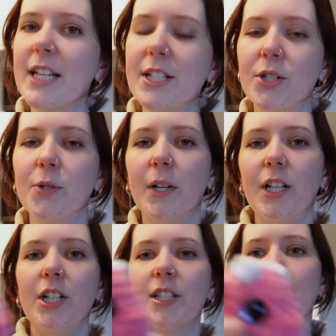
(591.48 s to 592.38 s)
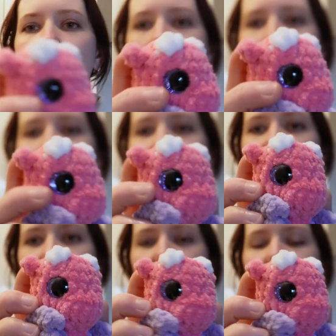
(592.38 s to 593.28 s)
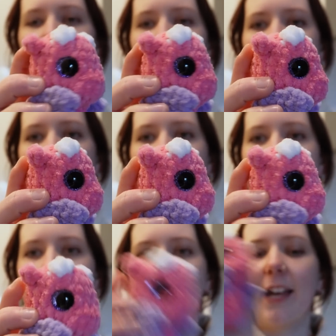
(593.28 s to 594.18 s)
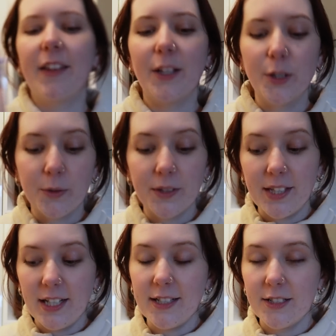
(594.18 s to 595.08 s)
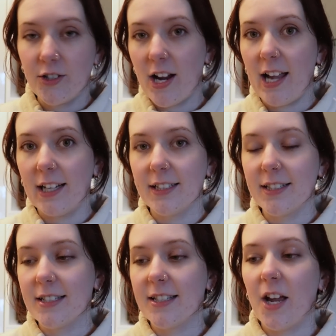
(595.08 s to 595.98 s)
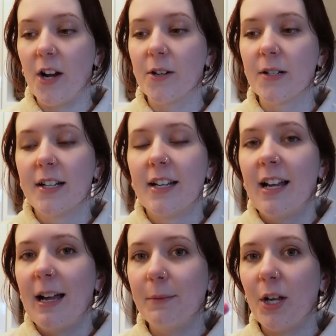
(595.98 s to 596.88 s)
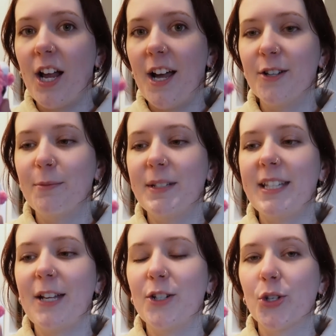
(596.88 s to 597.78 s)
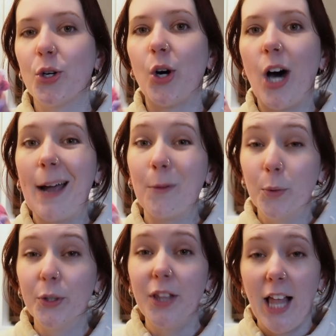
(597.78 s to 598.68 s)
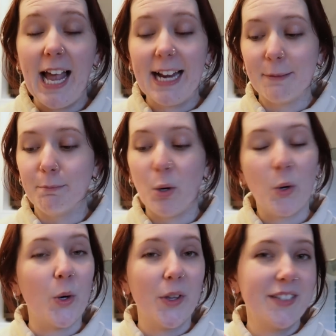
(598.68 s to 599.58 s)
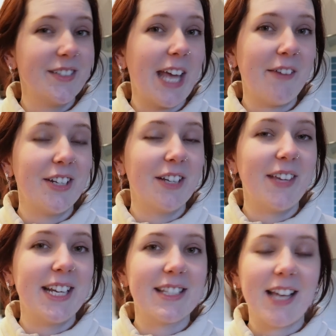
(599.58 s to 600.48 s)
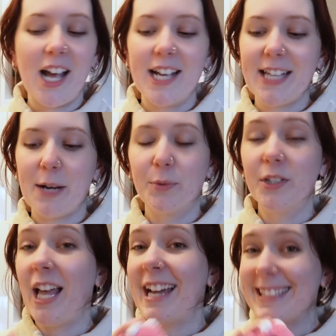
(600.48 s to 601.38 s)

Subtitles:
I do want to use them up and I do like how they look with these dragons. So I'm not 100% sure. I would like more than 7 of these guys. I would like